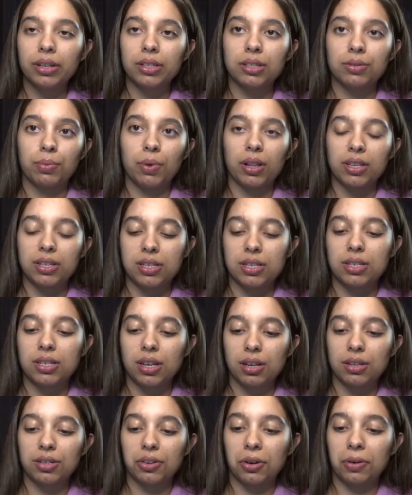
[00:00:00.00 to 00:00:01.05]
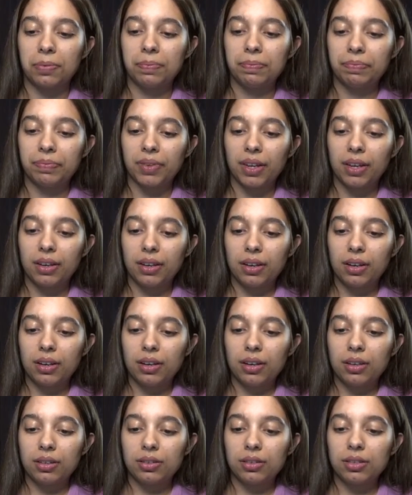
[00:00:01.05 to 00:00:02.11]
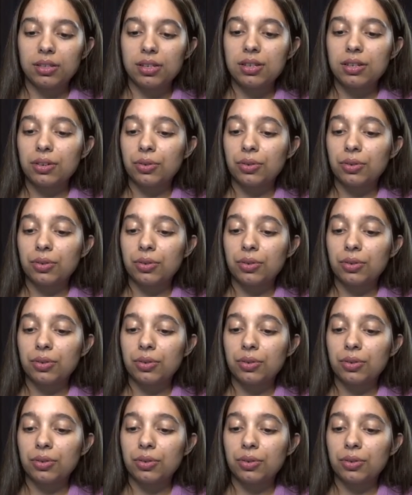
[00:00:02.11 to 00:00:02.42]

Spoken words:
as well as the center. This is